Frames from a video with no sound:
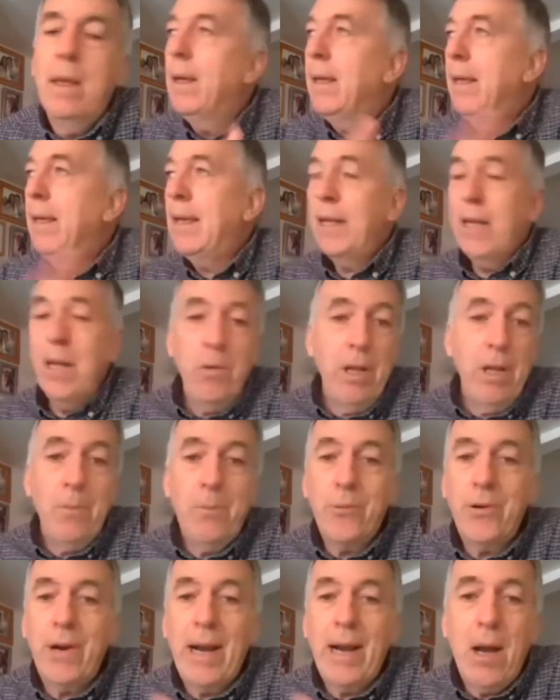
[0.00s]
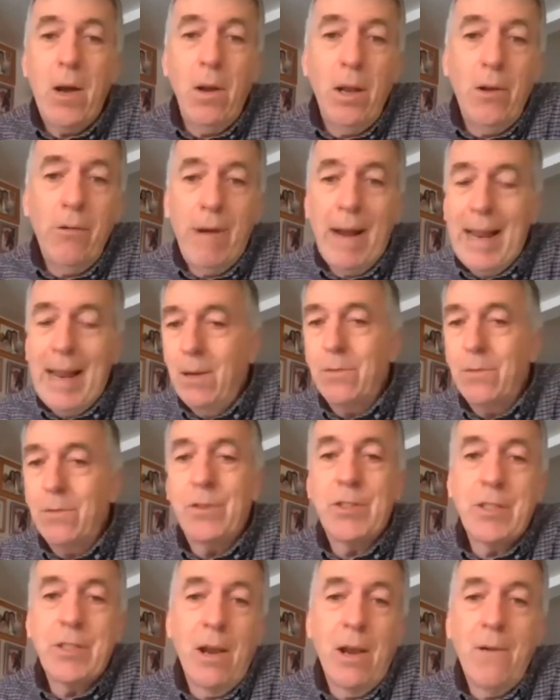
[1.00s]
He can only prowl around
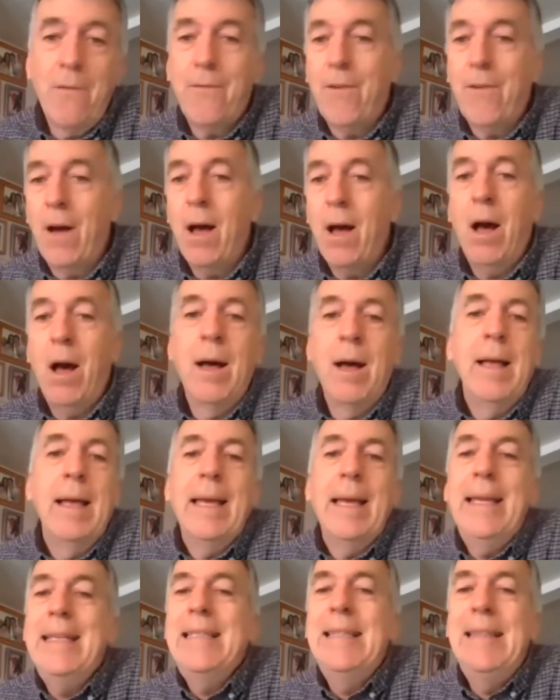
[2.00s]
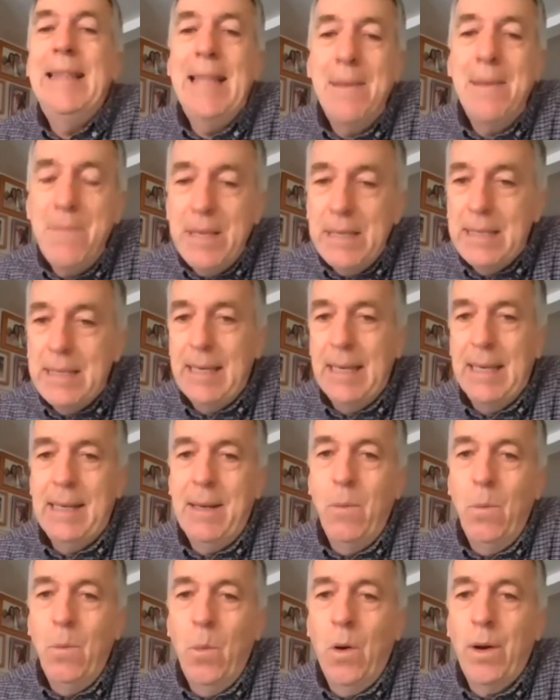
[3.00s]
so far. He's limited
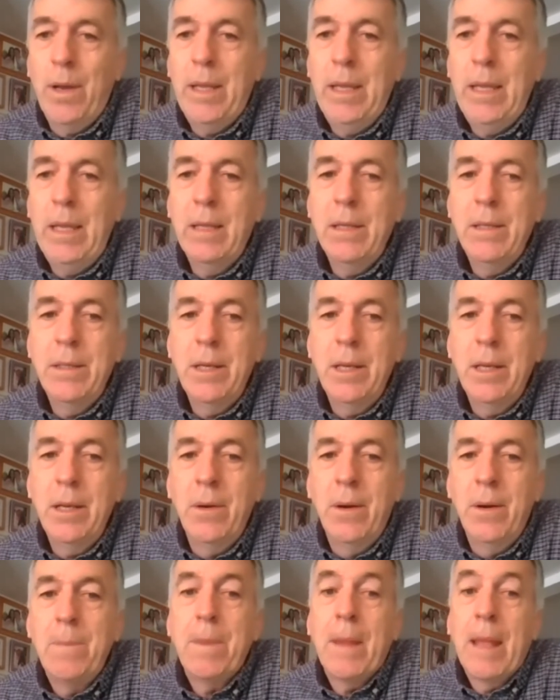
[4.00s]
in what he can do.